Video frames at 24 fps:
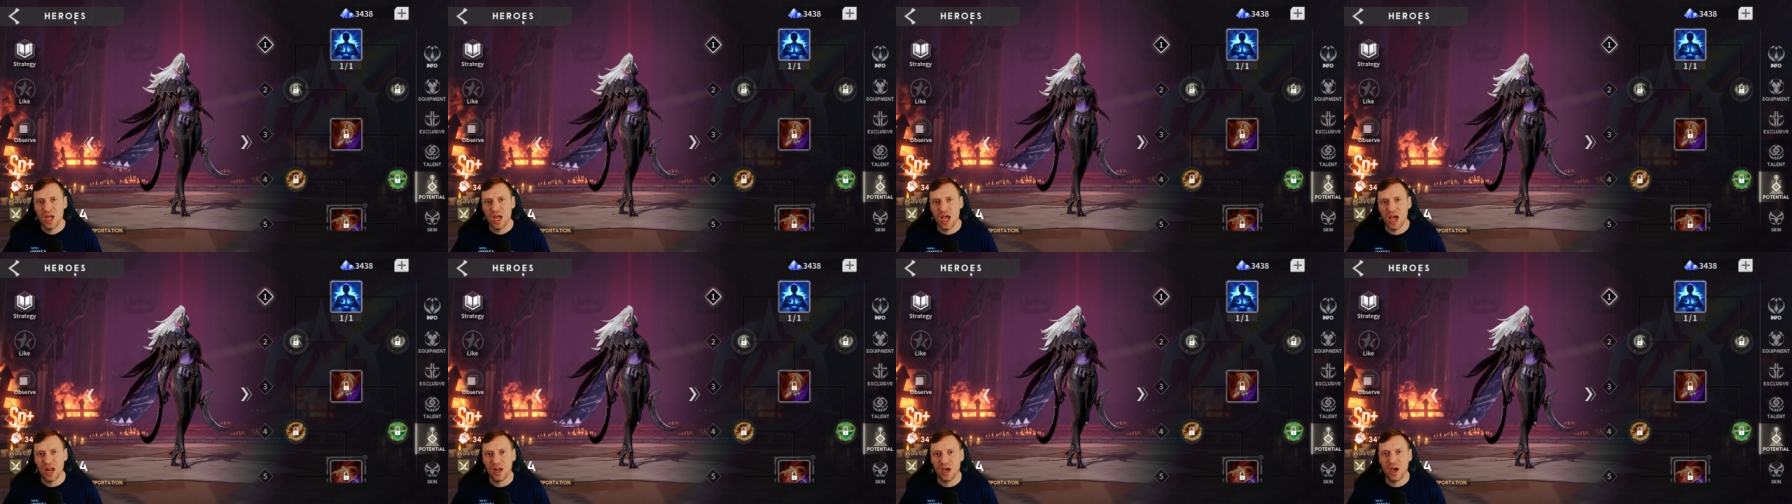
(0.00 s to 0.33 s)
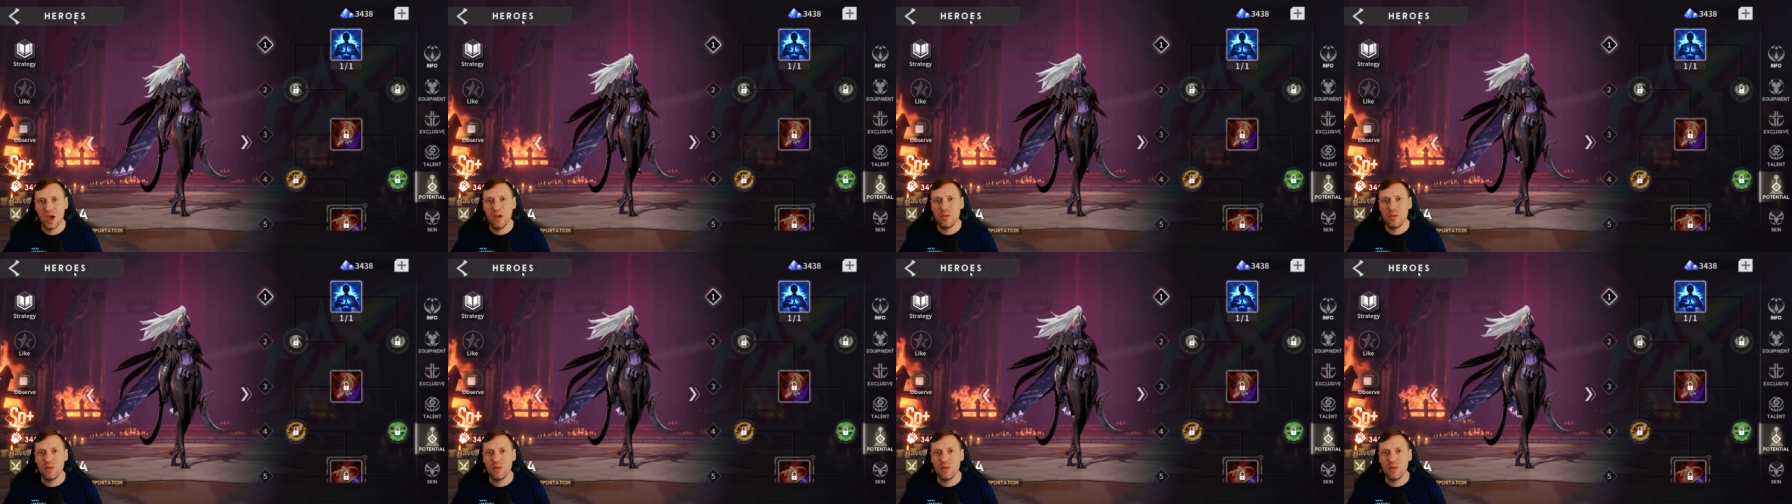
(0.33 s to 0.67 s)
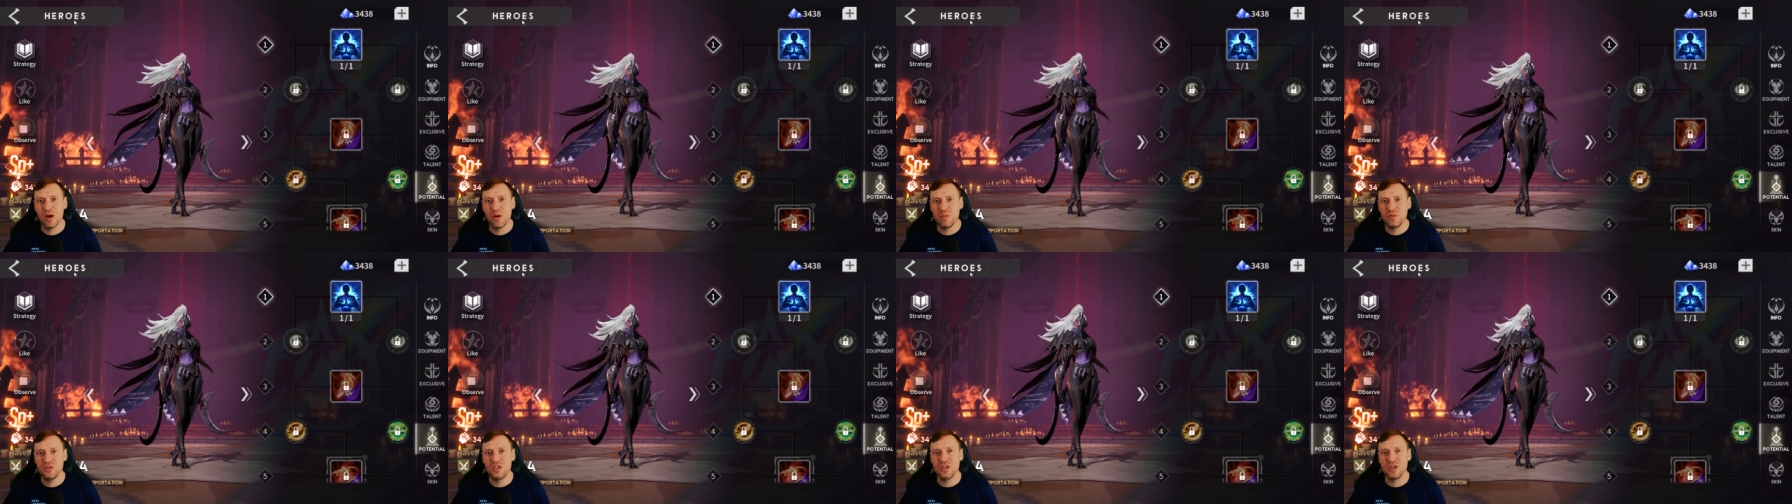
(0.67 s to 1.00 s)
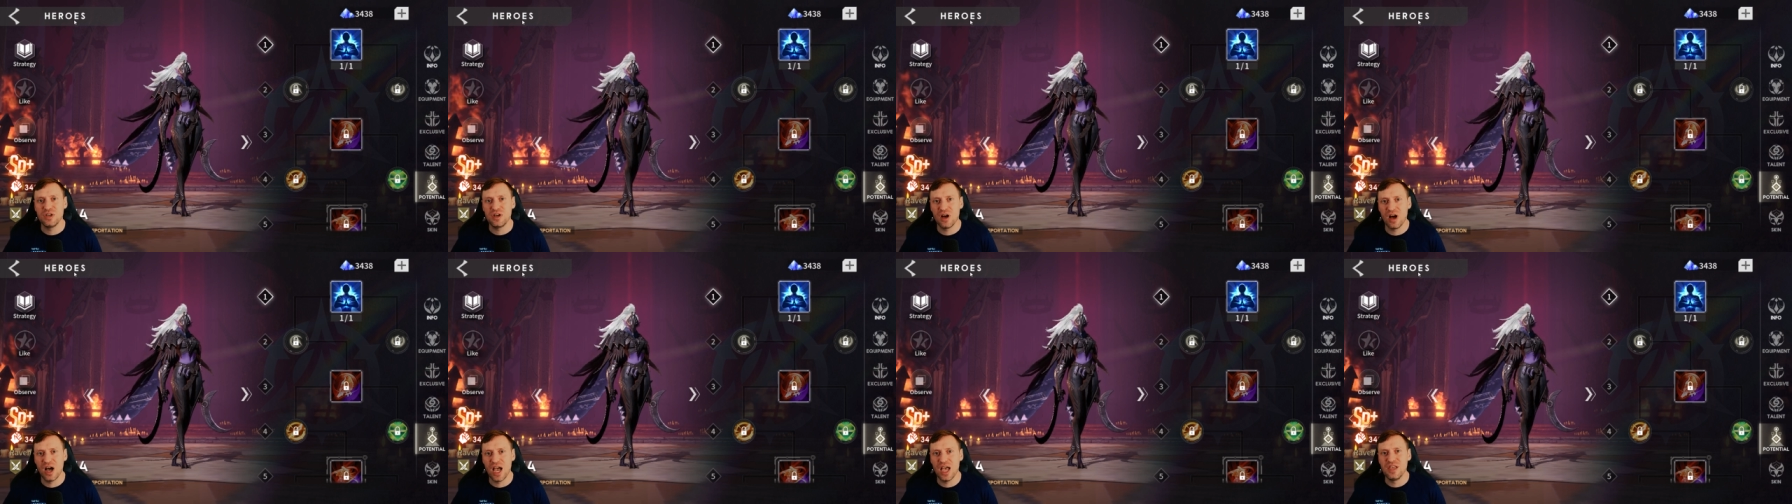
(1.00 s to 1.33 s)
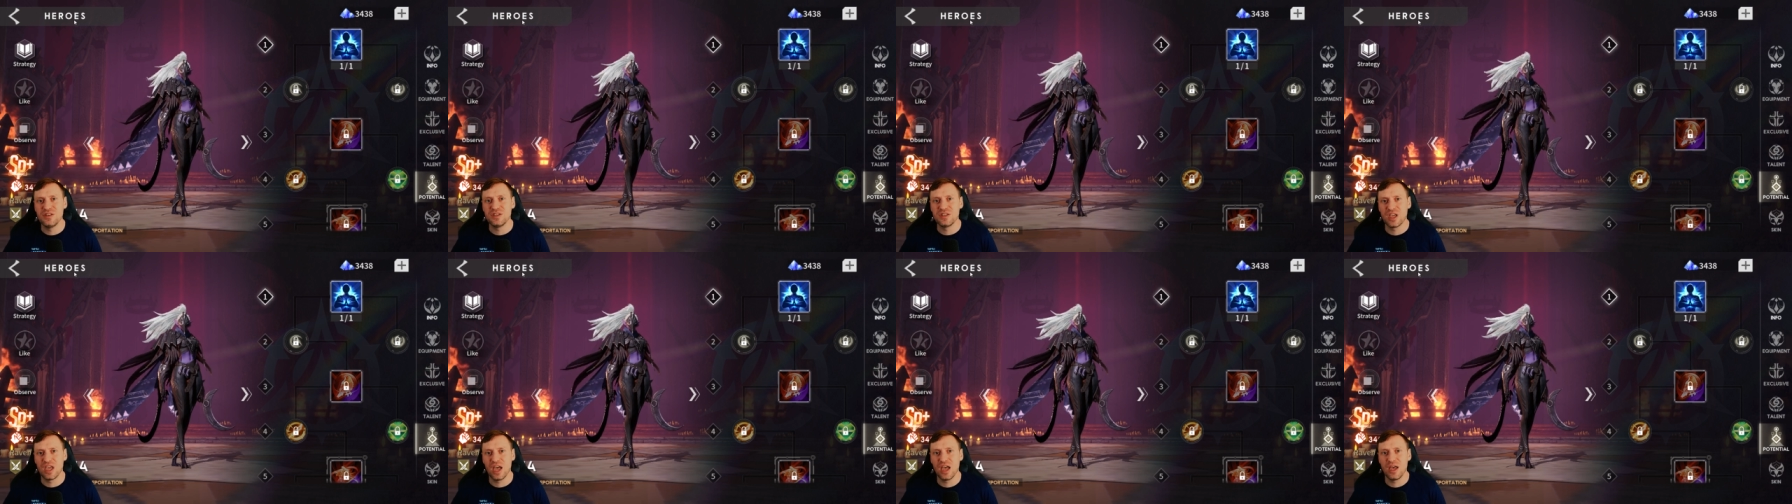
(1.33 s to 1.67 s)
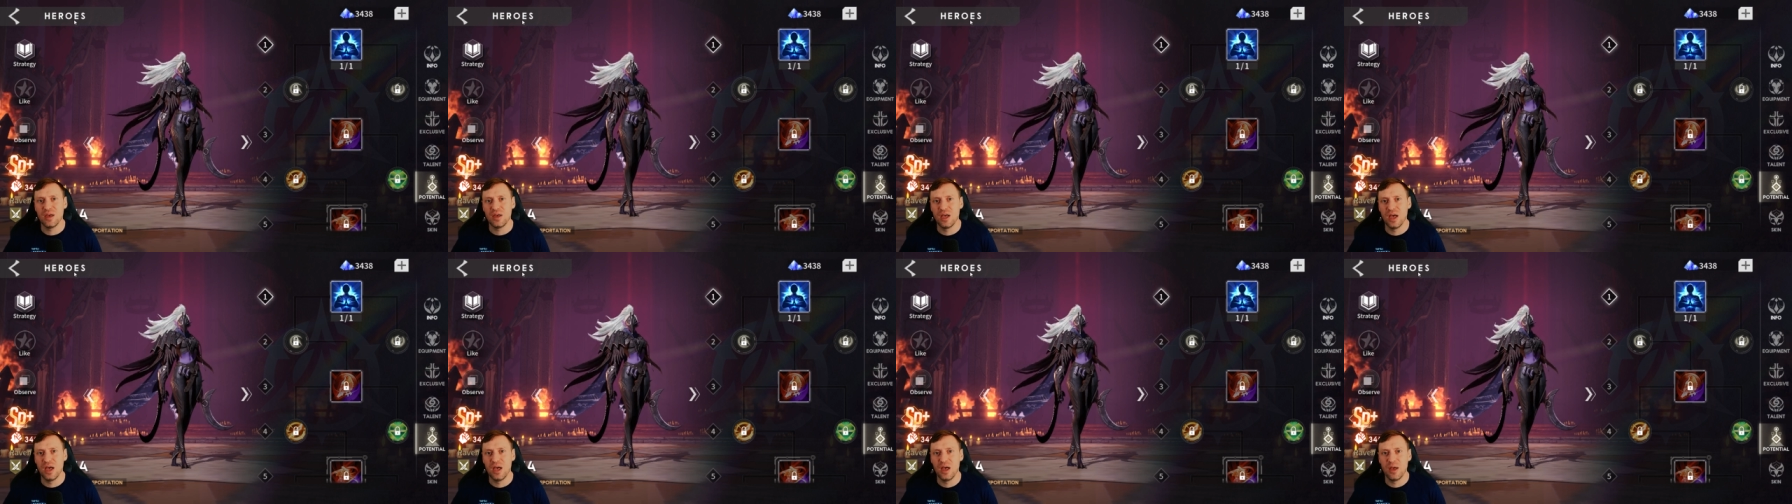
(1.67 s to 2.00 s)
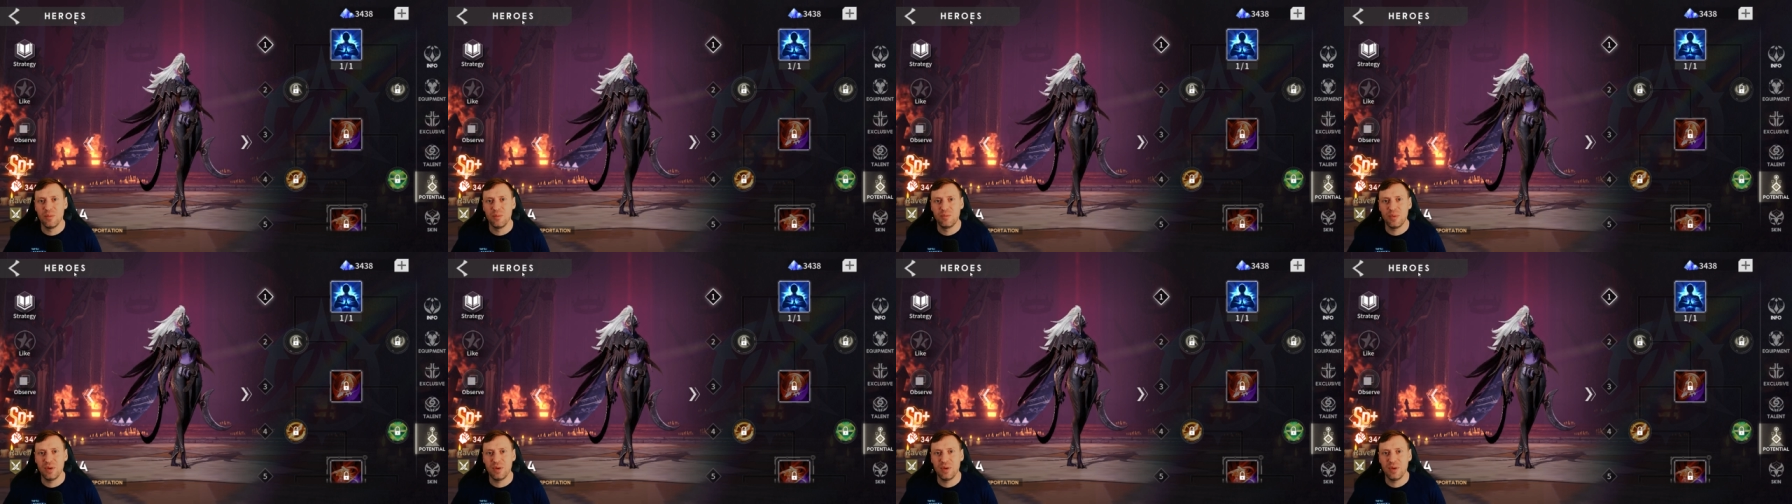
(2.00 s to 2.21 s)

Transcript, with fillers: And I hope this helps you guys get uh,